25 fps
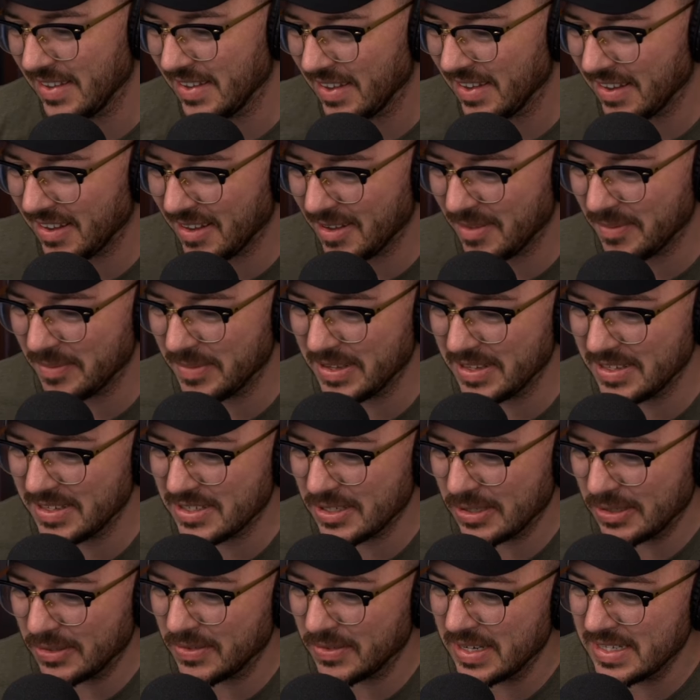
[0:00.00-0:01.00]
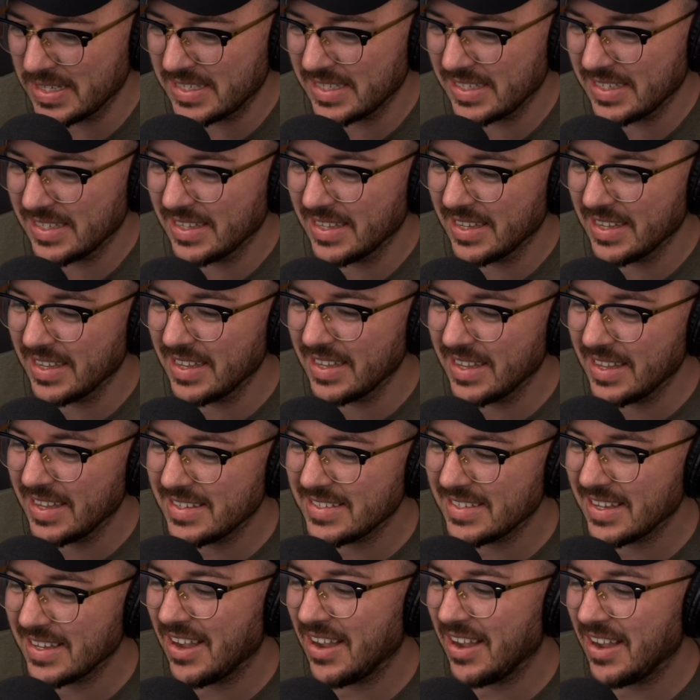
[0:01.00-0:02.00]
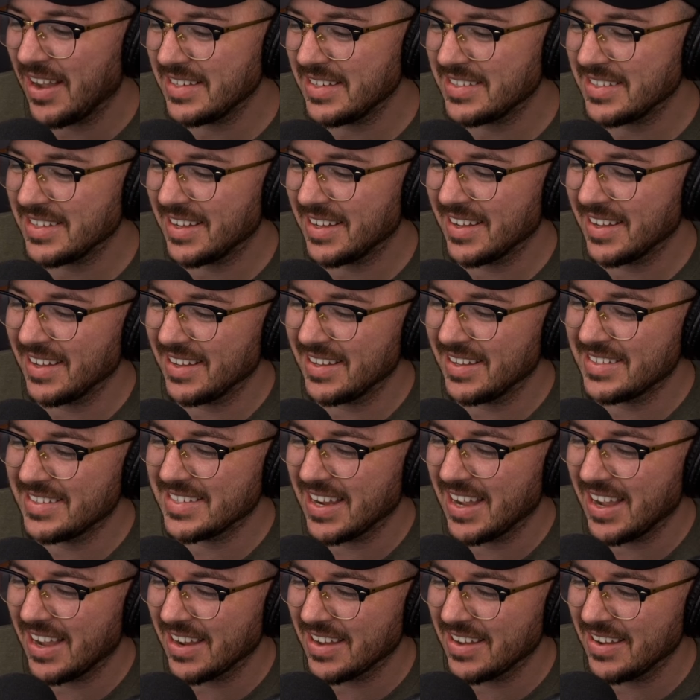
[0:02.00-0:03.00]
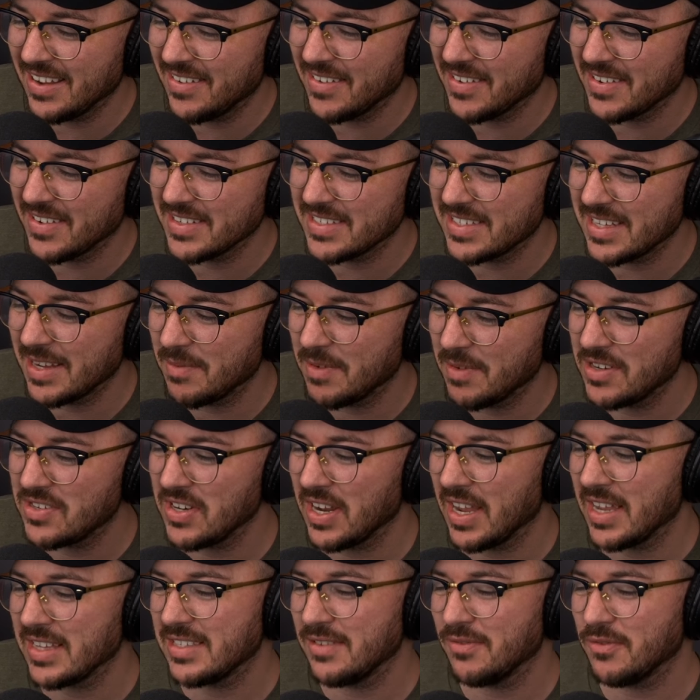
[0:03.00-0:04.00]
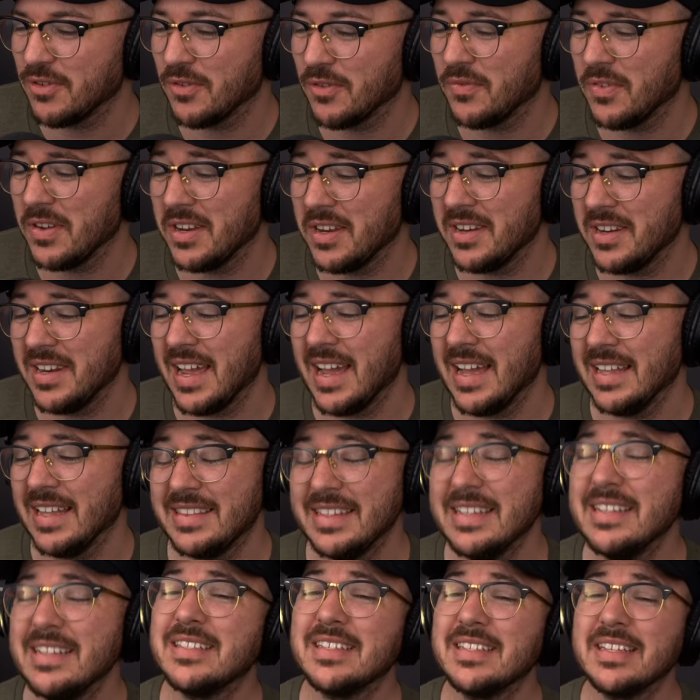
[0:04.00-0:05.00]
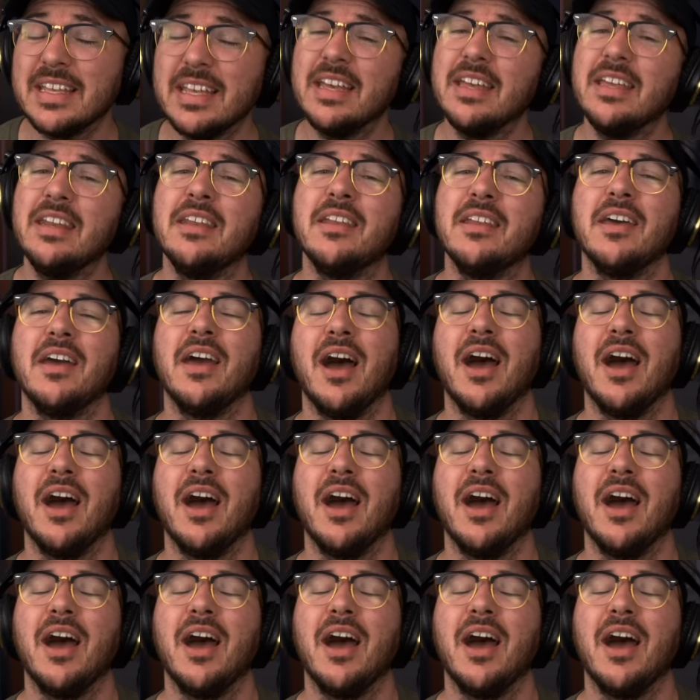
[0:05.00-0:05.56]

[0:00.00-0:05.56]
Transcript: Turn Racing. Is a hot dog a taco or a sandwich? Asking for a friend. Not this again.